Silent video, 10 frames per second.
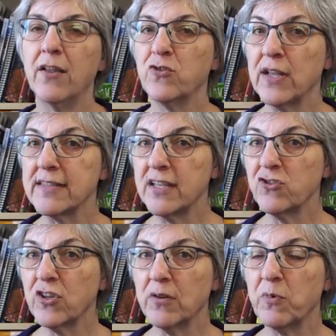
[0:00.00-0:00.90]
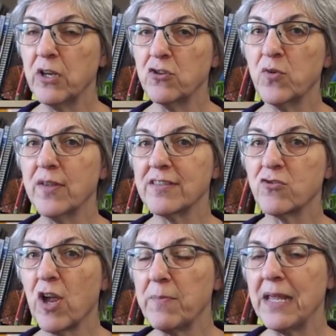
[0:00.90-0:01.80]
transition when you're doing
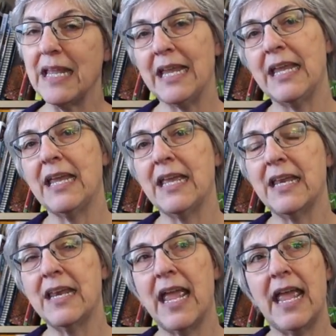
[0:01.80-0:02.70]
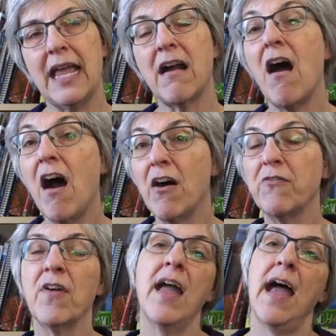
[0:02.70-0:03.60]
striping in a
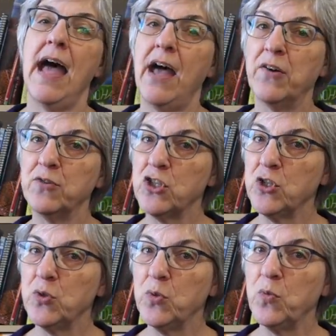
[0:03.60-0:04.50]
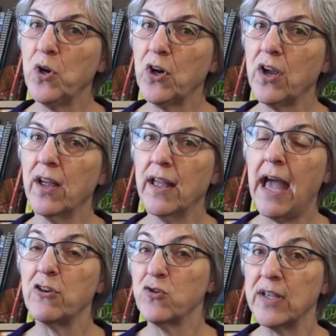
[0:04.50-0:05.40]
cuff, how to
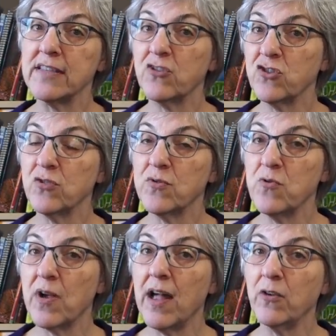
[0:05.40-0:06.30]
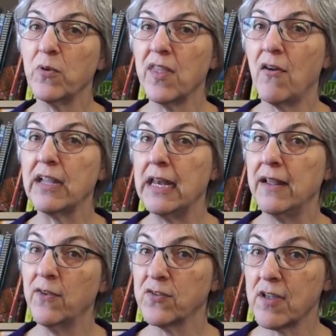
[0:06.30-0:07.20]
transition to a new color without
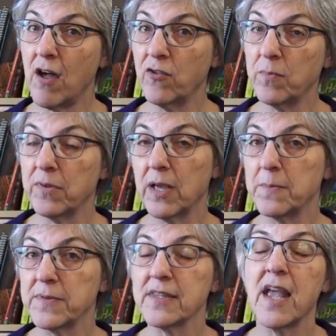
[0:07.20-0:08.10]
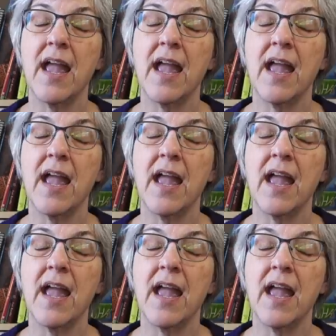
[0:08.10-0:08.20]
getting those color blips.